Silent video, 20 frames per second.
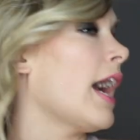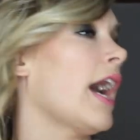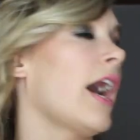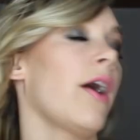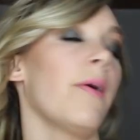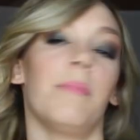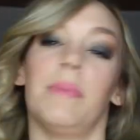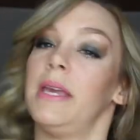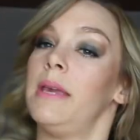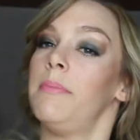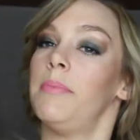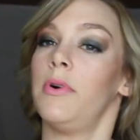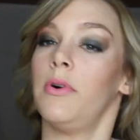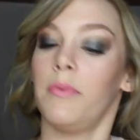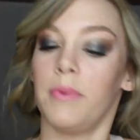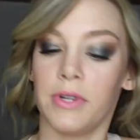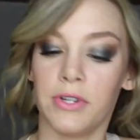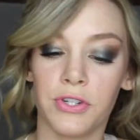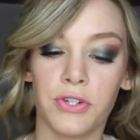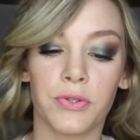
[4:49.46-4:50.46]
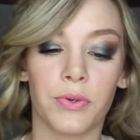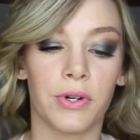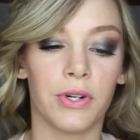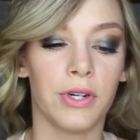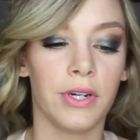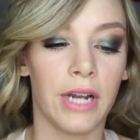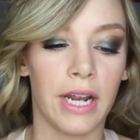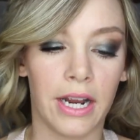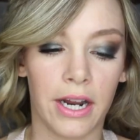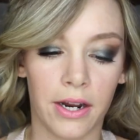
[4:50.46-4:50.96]
how people with
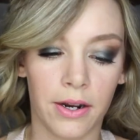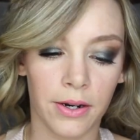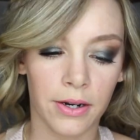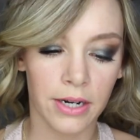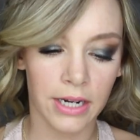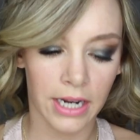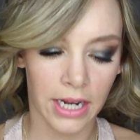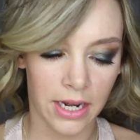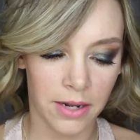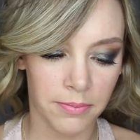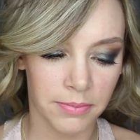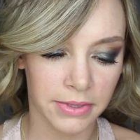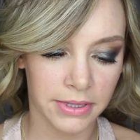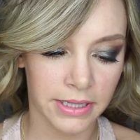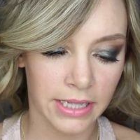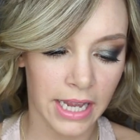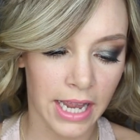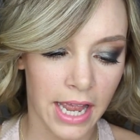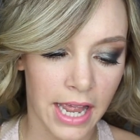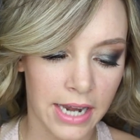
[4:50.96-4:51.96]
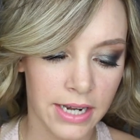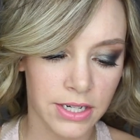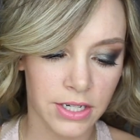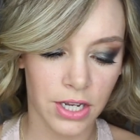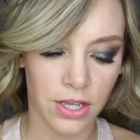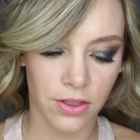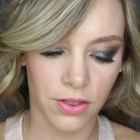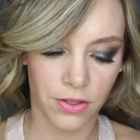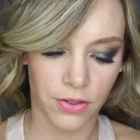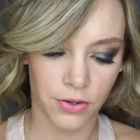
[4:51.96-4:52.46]
shorter hair can
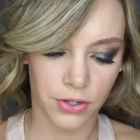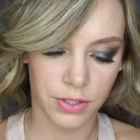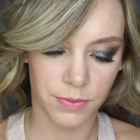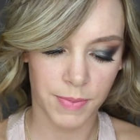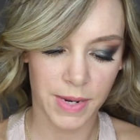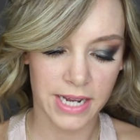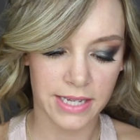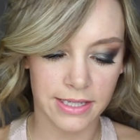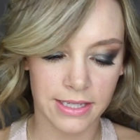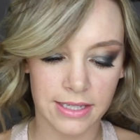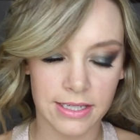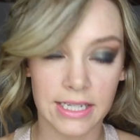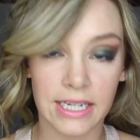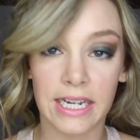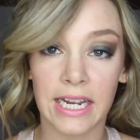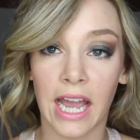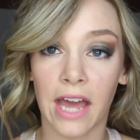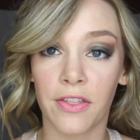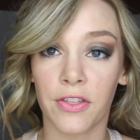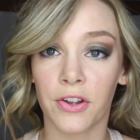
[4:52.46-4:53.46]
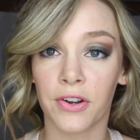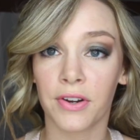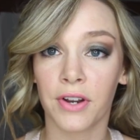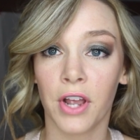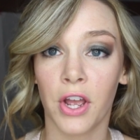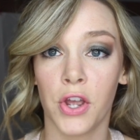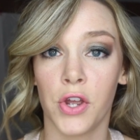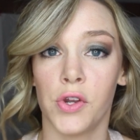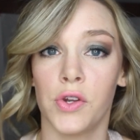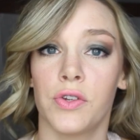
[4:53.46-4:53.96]
blend those pieces
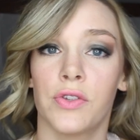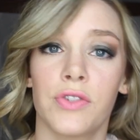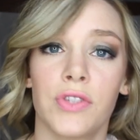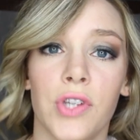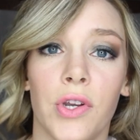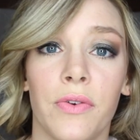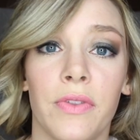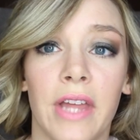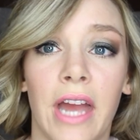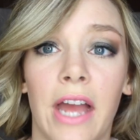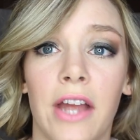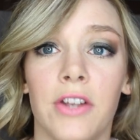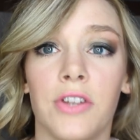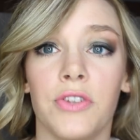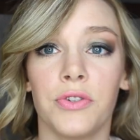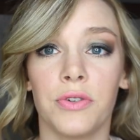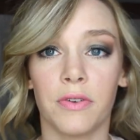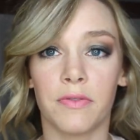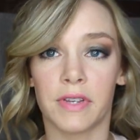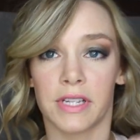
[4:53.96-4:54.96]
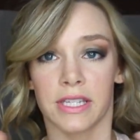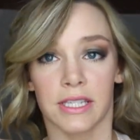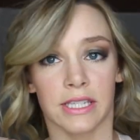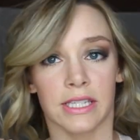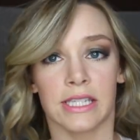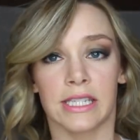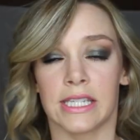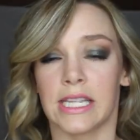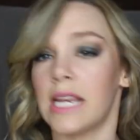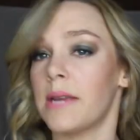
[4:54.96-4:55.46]
together so that you have a
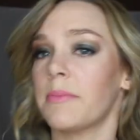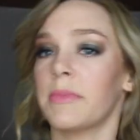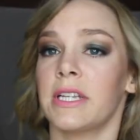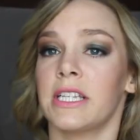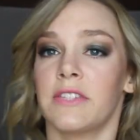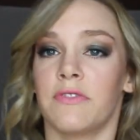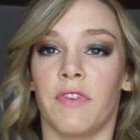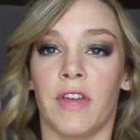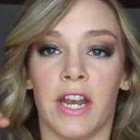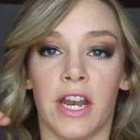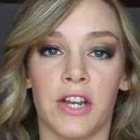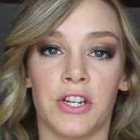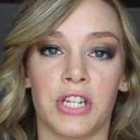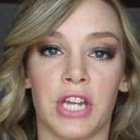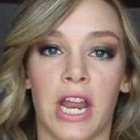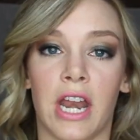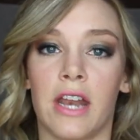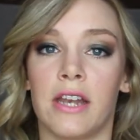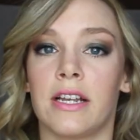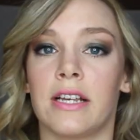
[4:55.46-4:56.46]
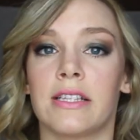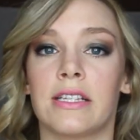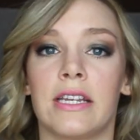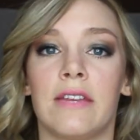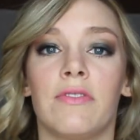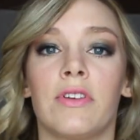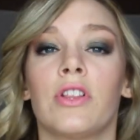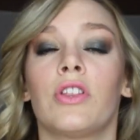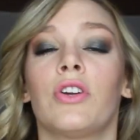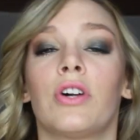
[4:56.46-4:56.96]
seamless finish and it doesn't
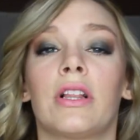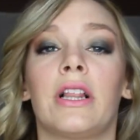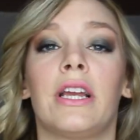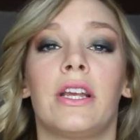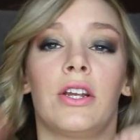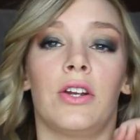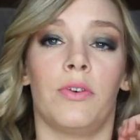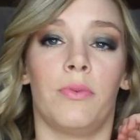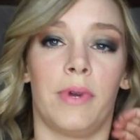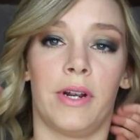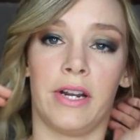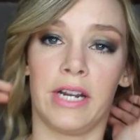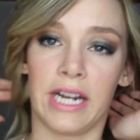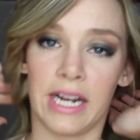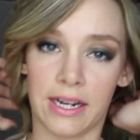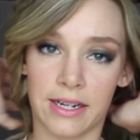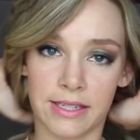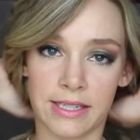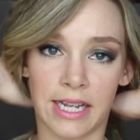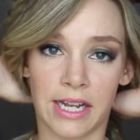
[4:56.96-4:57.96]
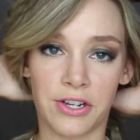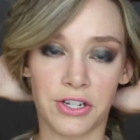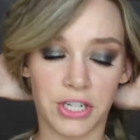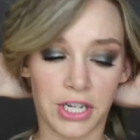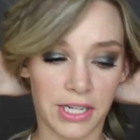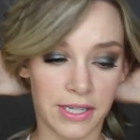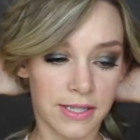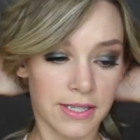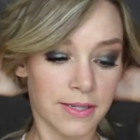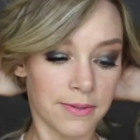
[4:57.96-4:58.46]
even look like you're wearing
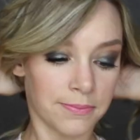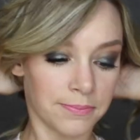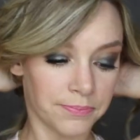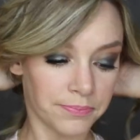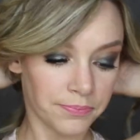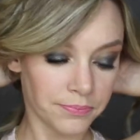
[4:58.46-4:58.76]
extensions.